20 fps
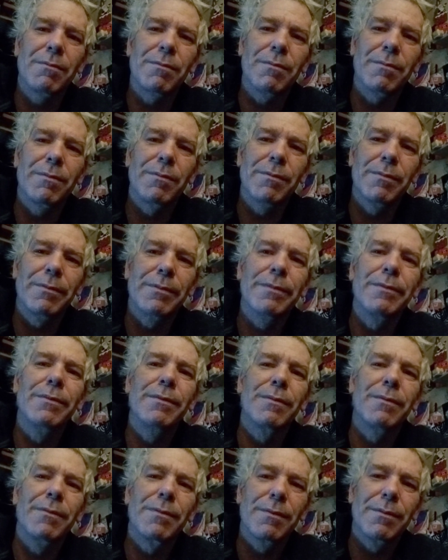
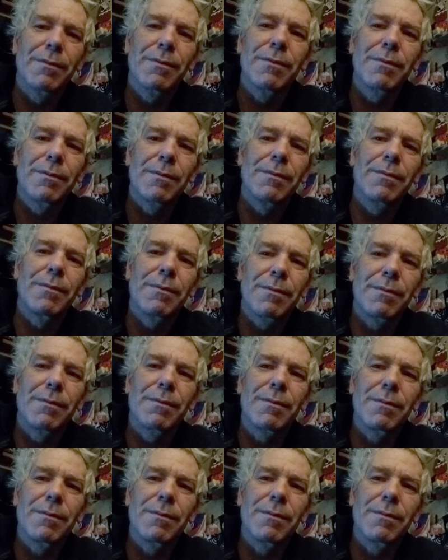(no one is talking)